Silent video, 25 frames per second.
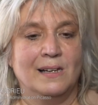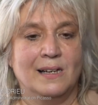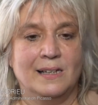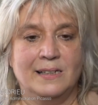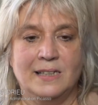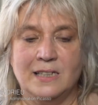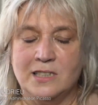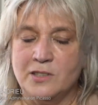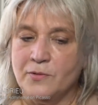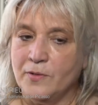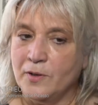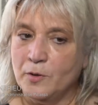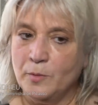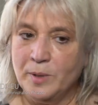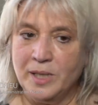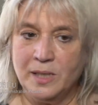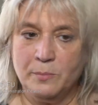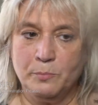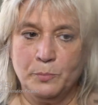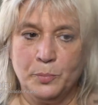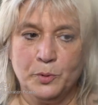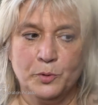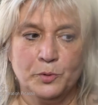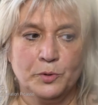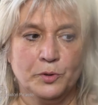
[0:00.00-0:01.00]
And it's very
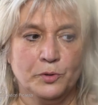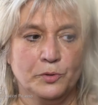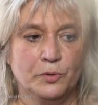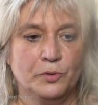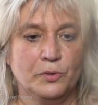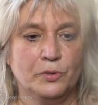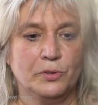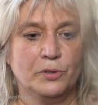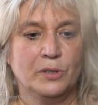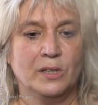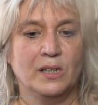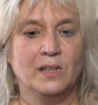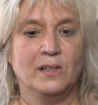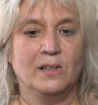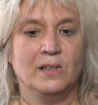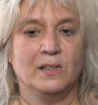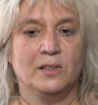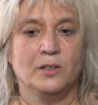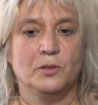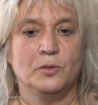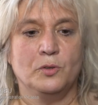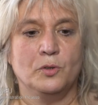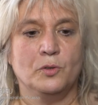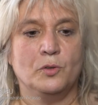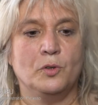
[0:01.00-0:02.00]
important,
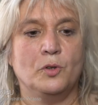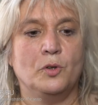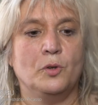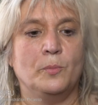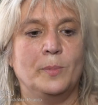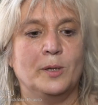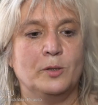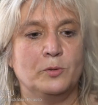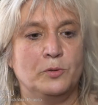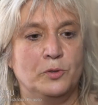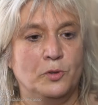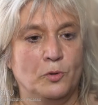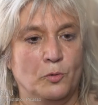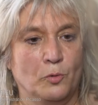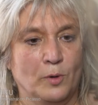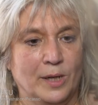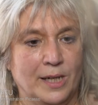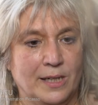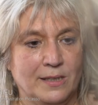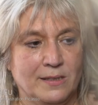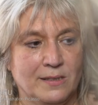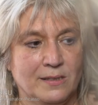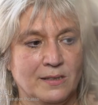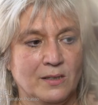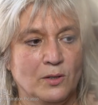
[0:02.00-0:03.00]
about the
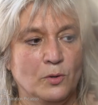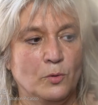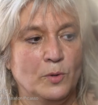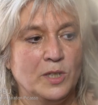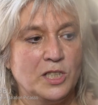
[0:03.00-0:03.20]
rights,